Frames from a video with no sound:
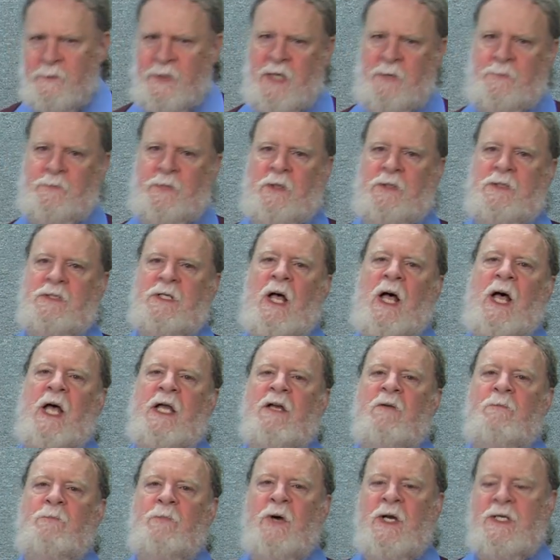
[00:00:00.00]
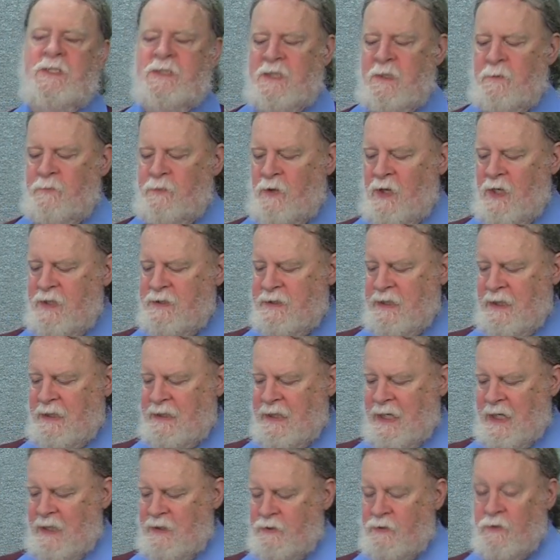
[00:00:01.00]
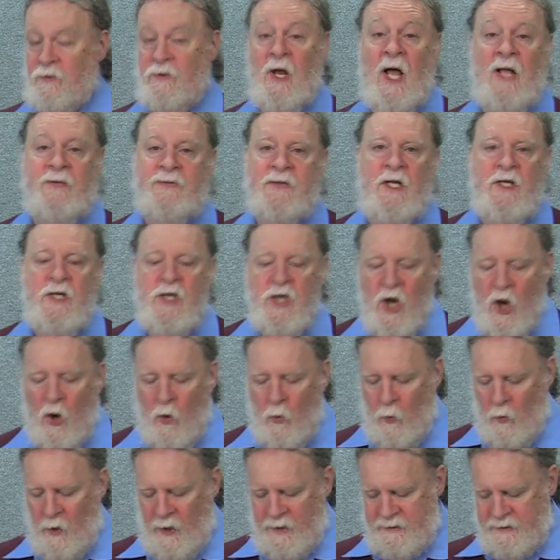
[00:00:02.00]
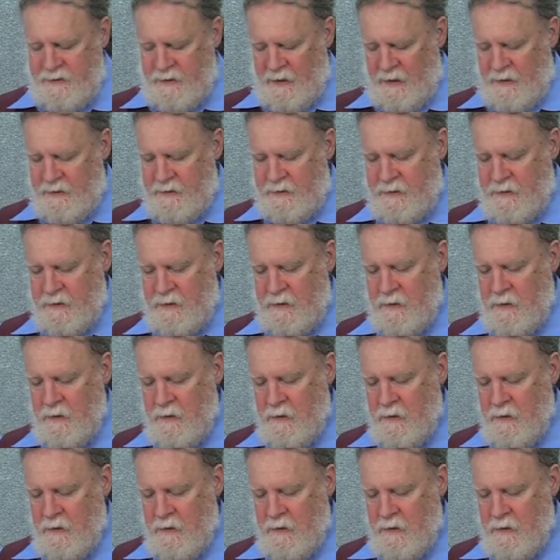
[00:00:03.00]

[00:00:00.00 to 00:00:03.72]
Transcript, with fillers: people die of breast and prostate cancer, not that no one does.